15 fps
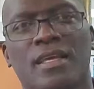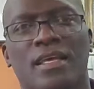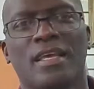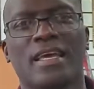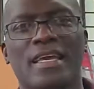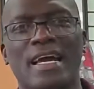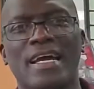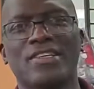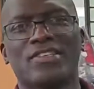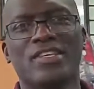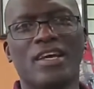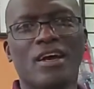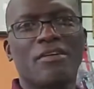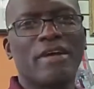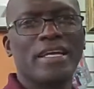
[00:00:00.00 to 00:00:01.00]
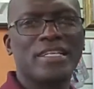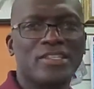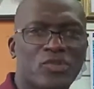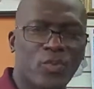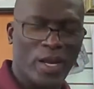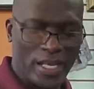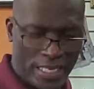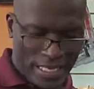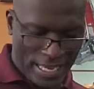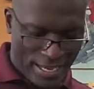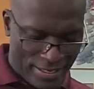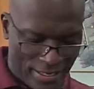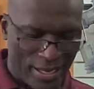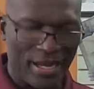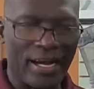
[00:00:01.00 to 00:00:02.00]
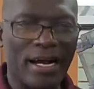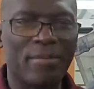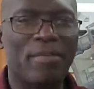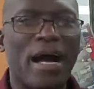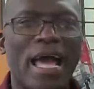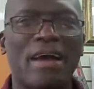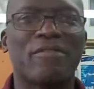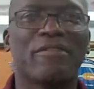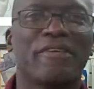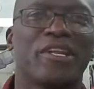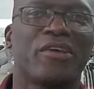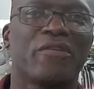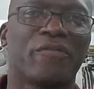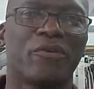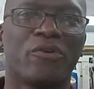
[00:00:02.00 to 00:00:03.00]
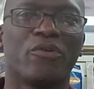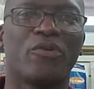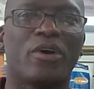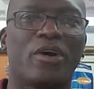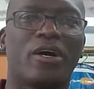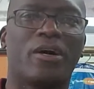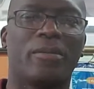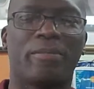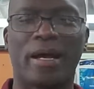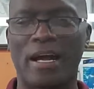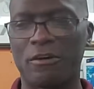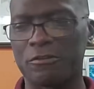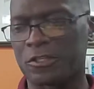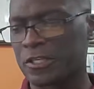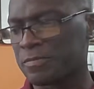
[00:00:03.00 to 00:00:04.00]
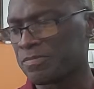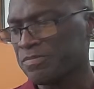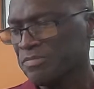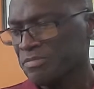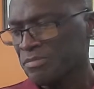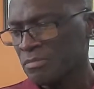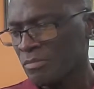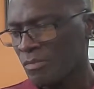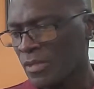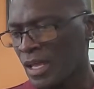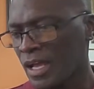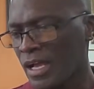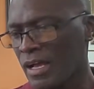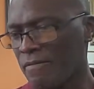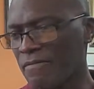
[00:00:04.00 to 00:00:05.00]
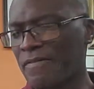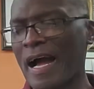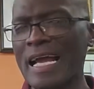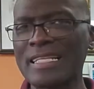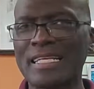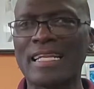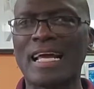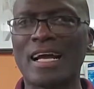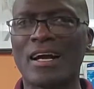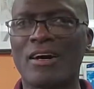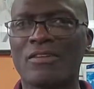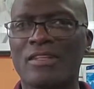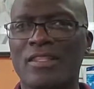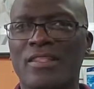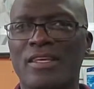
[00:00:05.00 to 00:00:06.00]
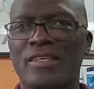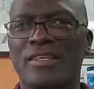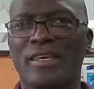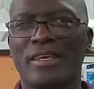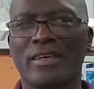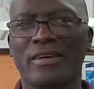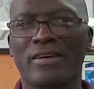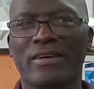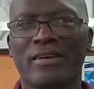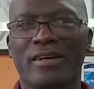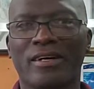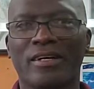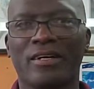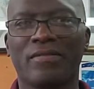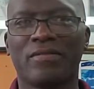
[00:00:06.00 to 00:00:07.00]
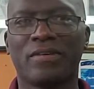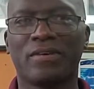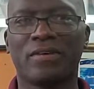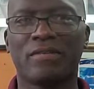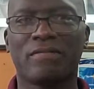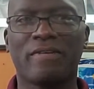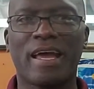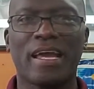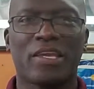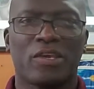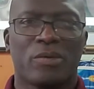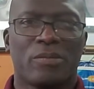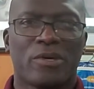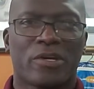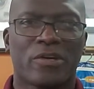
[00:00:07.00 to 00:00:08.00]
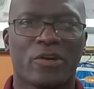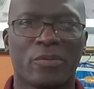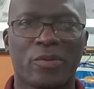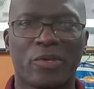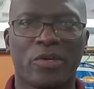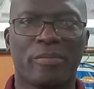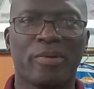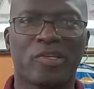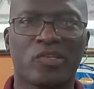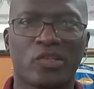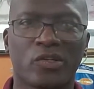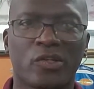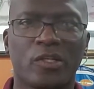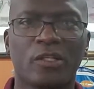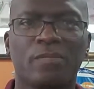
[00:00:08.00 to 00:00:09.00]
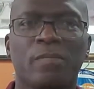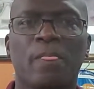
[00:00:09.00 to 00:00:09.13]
Hey guys, all right, this is Wayne again. I have a video for you about finding out the year of your vacuum, your Kirby, your Bissell.